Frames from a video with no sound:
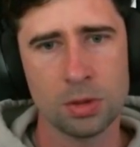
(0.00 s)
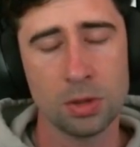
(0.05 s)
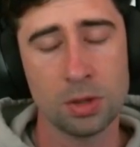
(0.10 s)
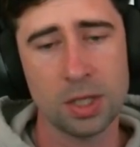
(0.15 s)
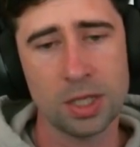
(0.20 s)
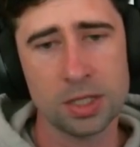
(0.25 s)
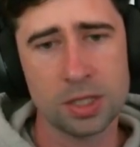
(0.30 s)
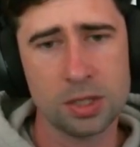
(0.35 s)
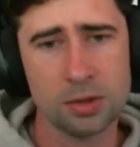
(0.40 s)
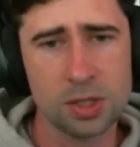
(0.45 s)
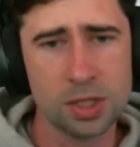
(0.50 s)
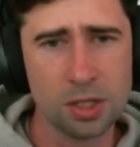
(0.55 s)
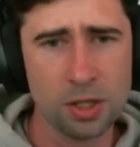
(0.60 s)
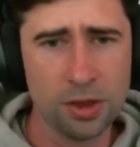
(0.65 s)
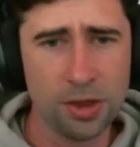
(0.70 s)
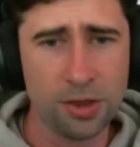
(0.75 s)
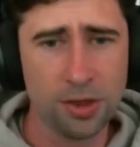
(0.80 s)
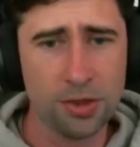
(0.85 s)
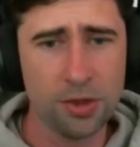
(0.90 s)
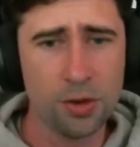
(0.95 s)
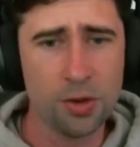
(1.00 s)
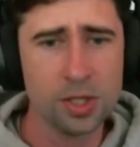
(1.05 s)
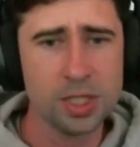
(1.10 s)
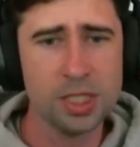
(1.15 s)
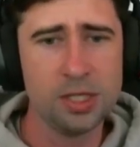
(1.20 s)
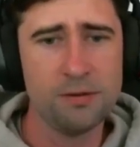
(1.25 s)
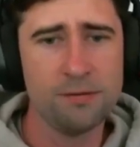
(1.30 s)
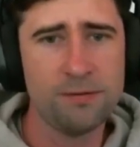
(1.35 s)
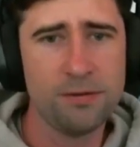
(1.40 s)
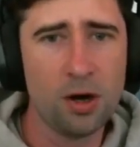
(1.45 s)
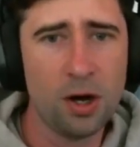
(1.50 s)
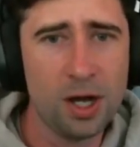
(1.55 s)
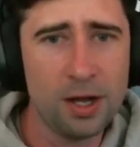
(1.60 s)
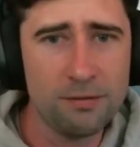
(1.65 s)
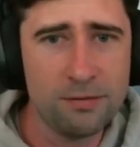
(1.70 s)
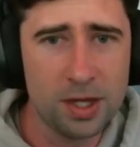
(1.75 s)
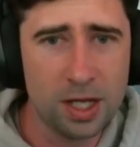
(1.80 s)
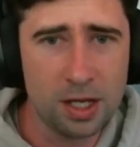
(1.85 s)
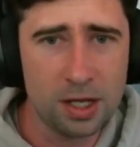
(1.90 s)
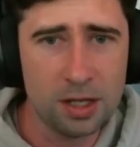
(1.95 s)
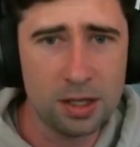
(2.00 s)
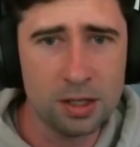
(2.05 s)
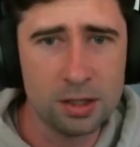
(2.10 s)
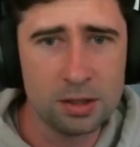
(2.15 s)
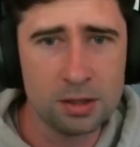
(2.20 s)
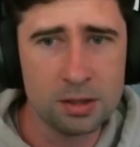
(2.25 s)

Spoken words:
Okay, so he's got 35 there.